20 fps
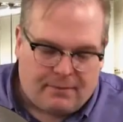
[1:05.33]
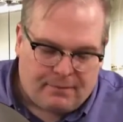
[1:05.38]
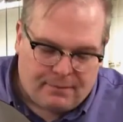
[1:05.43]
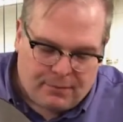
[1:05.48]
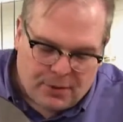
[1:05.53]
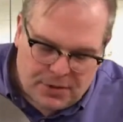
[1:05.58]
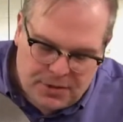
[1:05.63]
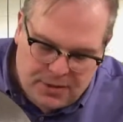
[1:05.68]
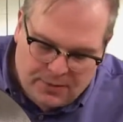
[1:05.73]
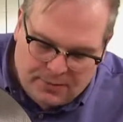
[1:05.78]

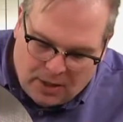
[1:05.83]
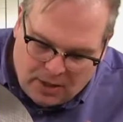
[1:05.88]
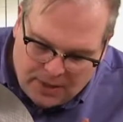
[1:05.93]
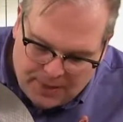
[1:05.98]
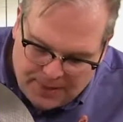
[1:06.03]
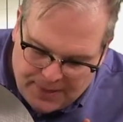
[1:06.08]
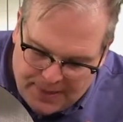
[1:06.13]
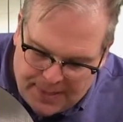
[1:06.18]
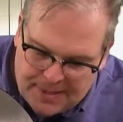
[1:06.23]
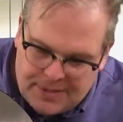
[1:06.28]
First of all,
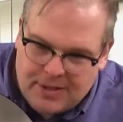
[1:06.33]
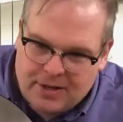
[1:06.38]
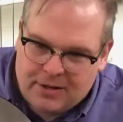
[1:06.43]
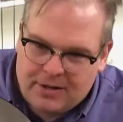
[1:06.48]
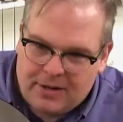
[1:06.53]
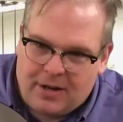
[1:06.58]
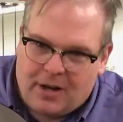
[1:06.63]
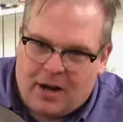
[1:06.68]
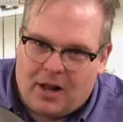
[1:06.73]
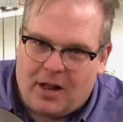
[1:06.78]
this
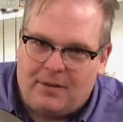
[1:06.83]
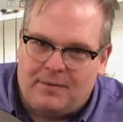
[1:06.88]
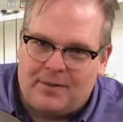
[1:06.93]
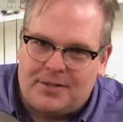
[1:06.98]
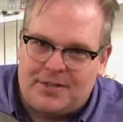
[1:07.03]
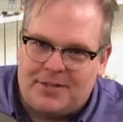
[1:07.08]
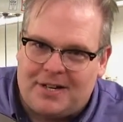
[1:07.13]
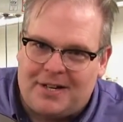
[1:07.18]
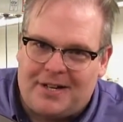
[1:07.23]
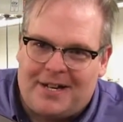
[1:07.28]
area all of a
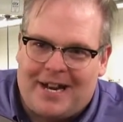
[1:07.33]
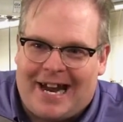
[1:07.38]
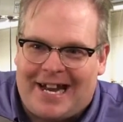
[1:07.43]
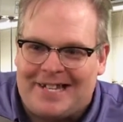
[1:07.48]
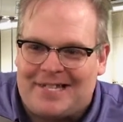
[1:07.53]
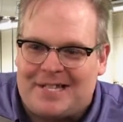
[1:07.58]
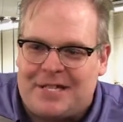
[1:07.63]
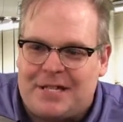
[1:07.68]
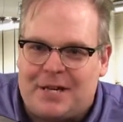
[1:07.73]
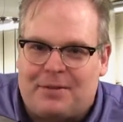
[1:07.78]
sudden
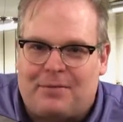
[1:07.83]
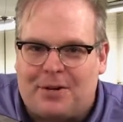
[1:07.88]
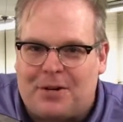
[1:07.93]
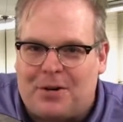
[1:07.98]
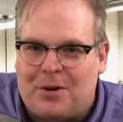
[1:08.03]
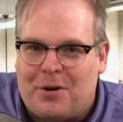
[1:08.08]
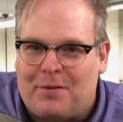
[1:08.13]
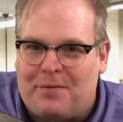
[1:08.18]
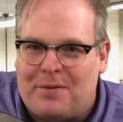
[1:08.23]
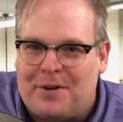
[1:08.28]
has a different
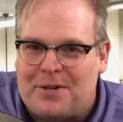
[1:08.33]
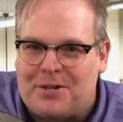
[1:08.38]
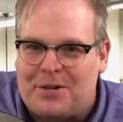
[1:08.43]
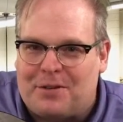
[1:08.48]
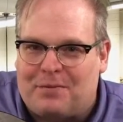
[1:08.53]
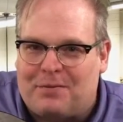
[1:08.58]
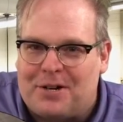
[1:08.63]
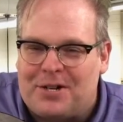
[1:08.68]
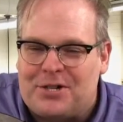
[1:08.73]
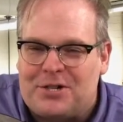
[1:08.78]
coefficient
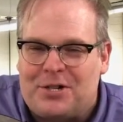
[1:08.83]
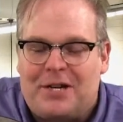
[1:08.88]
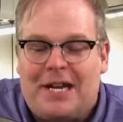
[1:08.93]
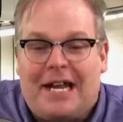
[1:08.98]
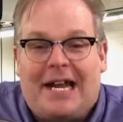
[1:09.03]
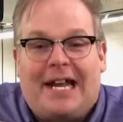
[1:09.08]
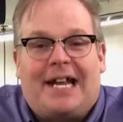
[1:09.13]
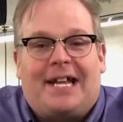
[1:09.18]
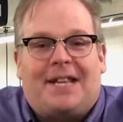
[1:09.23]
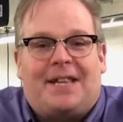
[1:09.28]
of friction
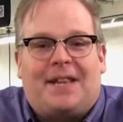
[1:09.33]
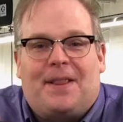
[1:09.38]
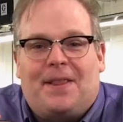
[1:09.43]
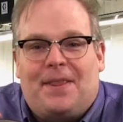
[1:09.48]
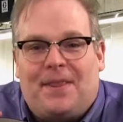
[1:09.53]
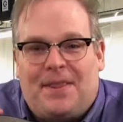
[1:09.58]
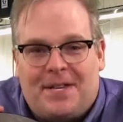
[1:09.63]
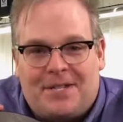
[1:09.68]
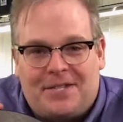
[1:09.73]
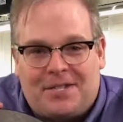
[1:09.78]
than
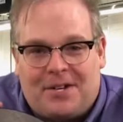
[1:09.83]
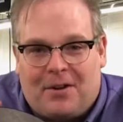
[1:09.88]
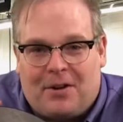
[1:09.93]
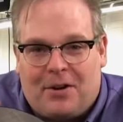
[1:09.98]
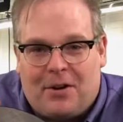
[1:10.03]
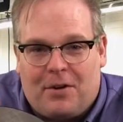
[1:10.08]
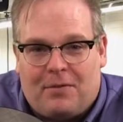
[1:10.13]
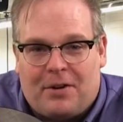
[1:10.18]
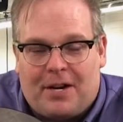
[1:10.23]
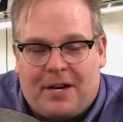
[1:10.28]
this
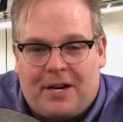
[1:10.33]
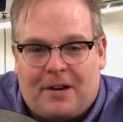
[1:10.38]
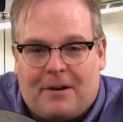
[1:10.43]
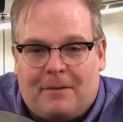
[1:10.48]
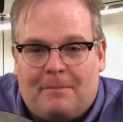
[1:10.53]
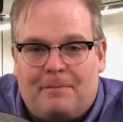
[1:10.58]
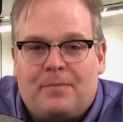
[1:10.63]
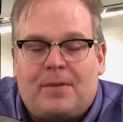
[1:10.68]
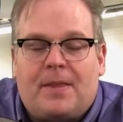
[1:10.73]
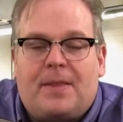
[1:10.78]
area over
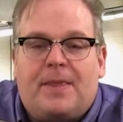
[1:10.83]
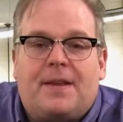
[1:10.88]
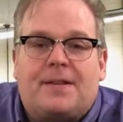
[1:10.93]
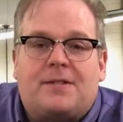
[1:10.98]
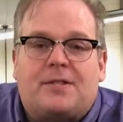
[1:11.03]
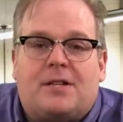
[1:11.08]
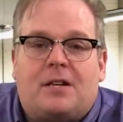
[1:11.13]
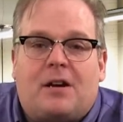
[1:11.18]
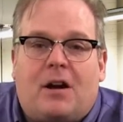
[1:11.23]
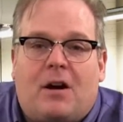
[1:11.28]
here.
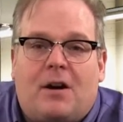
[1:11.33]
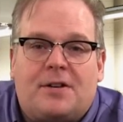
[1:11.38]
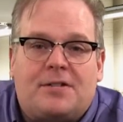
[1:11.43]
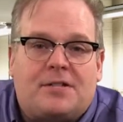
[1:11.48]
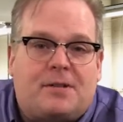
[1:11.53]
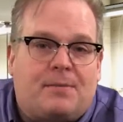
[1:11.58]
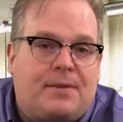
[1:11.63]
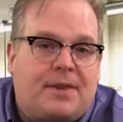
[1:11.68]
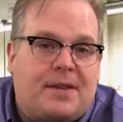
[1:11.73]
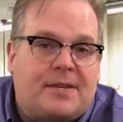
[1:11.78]
This can cause
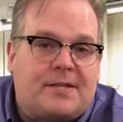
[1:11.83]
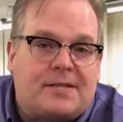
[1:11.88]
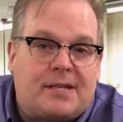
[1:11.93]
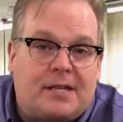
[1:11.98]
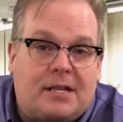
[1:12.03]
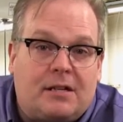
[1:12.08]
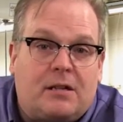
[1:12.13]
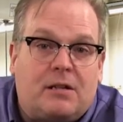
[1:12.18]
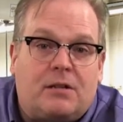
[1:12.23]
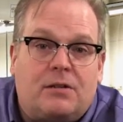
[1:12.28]
some of the
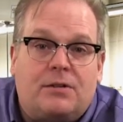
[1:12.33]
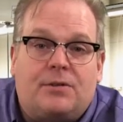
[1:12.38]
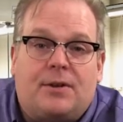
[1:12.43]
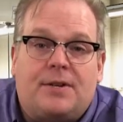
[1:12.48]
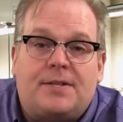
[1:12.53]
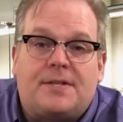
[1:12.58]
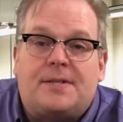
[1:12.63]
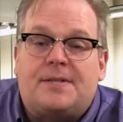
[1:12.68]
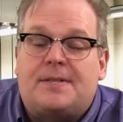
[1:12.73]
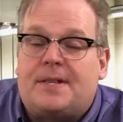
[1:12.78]
cyclical
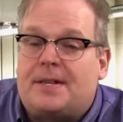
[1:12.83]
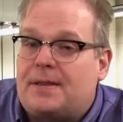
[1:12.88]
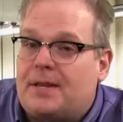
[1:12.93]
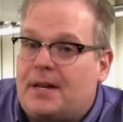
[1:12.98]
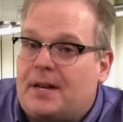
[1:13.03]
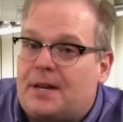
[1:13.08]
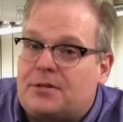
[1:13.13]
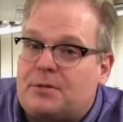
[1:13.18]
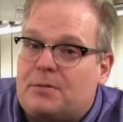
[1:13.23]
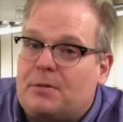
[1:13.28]
noises that the
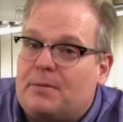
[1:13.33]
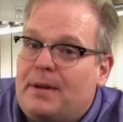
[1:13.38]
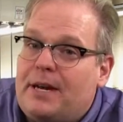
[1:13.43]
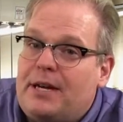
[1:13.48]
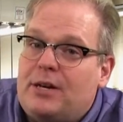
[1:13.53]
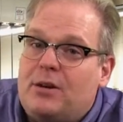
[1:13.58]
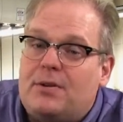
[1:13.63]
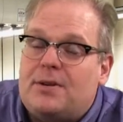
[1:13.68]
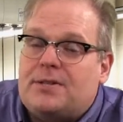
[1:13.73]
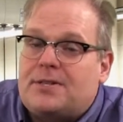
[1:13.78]
customer may
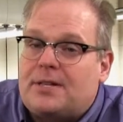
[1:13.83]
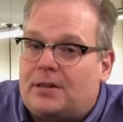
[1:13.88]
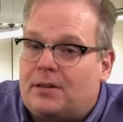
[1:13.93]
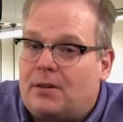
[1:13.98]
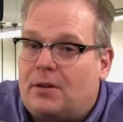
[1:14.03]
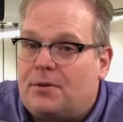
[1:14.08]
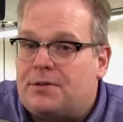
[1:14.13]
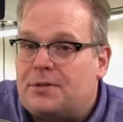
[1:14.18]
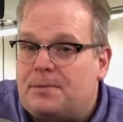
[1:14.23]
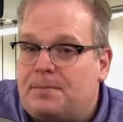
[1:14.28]
notice at
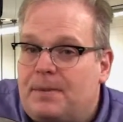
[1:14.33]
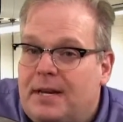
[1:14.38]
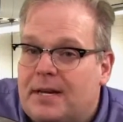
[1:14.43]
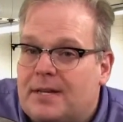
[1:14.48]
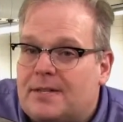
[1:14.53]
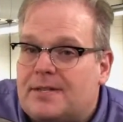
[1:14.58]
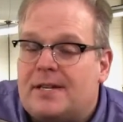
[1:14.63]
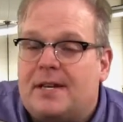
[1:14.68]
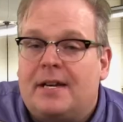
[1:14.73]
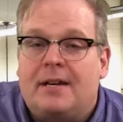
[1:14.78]
low
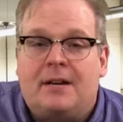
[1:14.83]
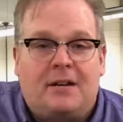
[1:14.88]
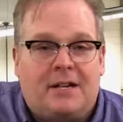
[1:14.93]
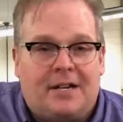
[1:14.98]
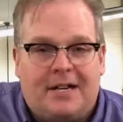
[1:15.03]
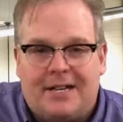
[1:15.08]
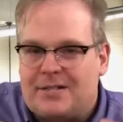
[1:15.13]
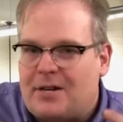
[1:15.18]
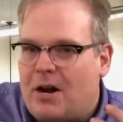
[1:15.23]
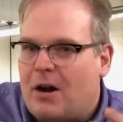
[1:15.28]
speeds.
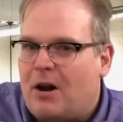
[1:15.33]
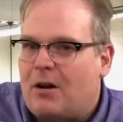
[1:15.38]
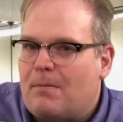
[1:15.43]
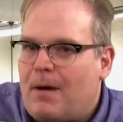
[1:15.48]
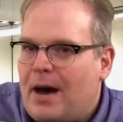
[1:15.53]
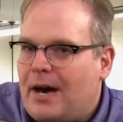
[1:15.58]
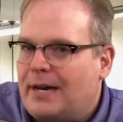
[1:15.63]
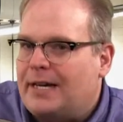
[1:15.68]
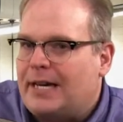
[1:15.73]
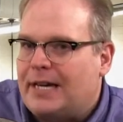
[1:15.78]
It's a
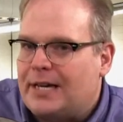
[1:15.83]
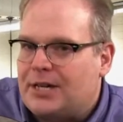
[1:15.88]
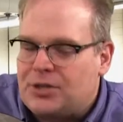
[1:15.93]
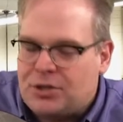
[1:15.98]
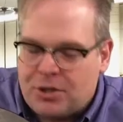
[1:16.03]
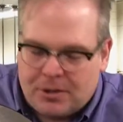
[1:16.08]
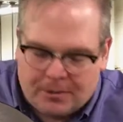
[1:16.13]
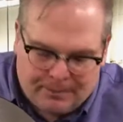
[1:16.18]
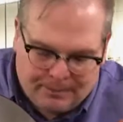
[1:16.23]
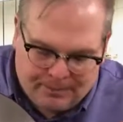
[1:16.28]
harmonic
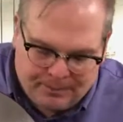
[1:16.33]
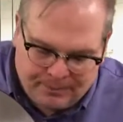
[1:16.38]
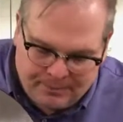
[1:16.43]
issue.